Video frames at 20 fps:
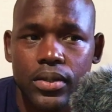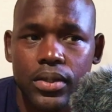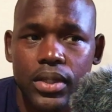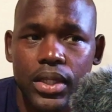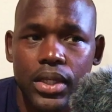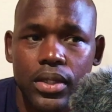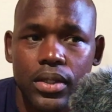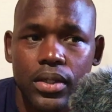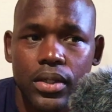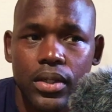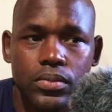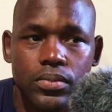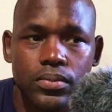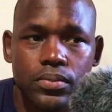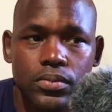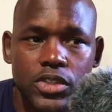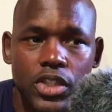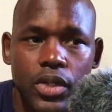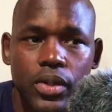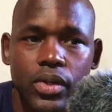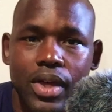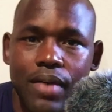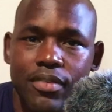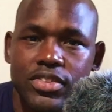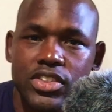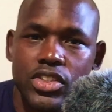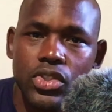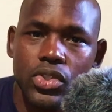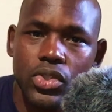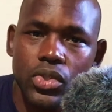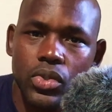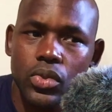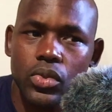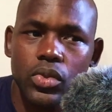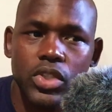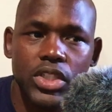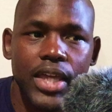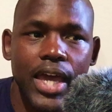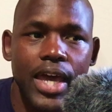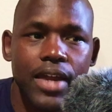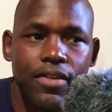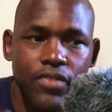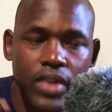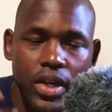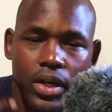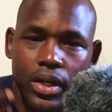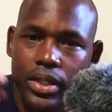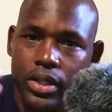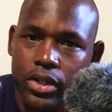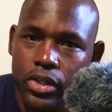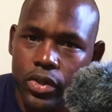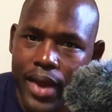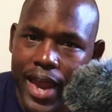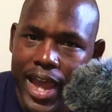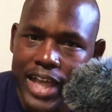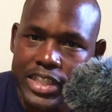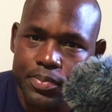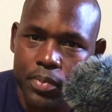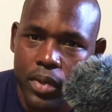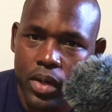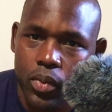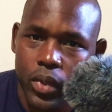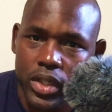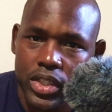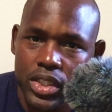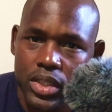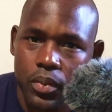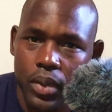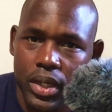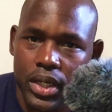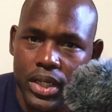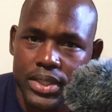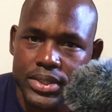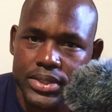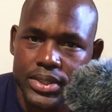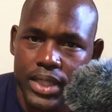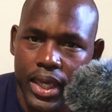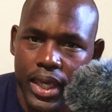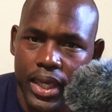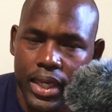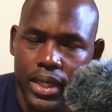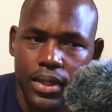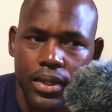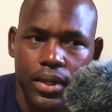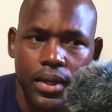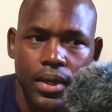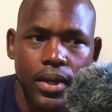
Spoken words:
that Zoë Kravitz knew, she had a very clear grasp on what she wanted to say.